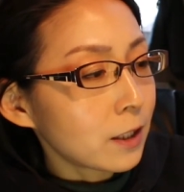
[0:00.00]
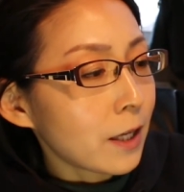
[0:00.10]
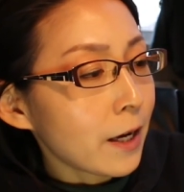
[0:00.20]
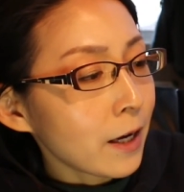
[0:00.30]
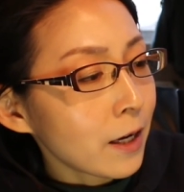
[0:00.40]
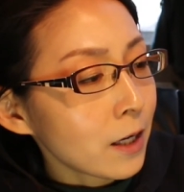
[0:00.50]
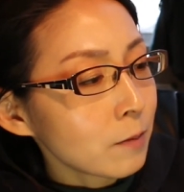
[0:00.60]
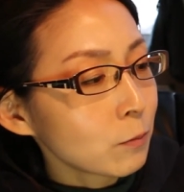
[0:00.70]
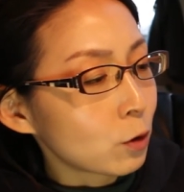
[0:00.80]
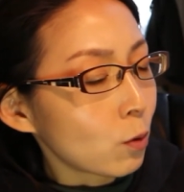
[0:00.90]

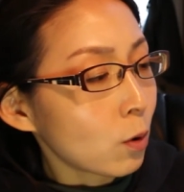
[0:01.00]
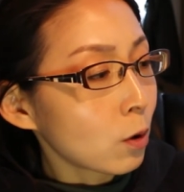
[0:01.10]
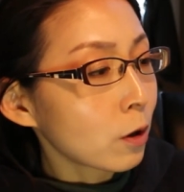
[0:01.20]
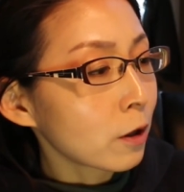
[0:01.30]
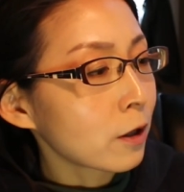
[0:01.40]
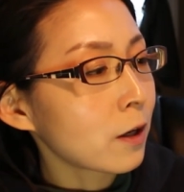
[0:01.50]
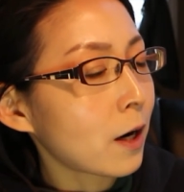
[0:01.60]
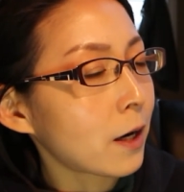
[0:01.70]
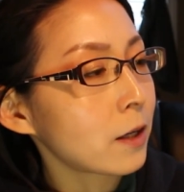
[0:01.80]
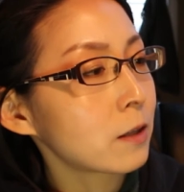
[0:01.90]
Glam drawer.
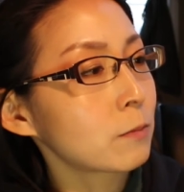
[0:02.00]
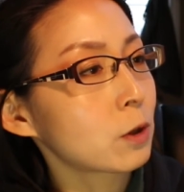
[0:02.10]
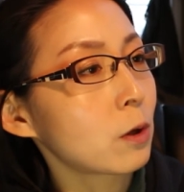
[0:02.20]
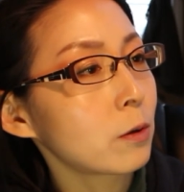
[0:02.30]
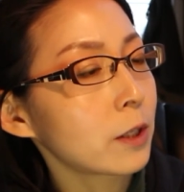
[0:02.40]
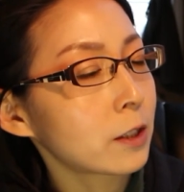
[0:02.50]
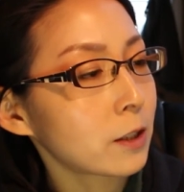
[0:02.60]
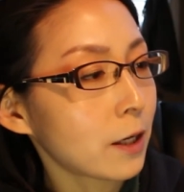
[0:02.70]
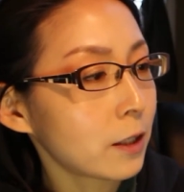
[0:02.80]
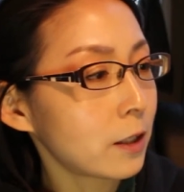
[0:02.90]
I am so
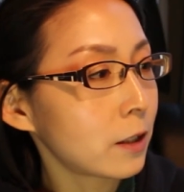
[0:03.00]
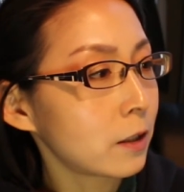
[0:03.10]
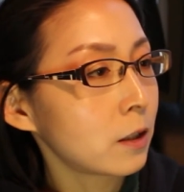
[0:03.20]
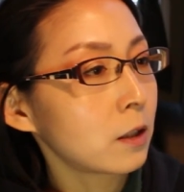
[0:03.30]
excited.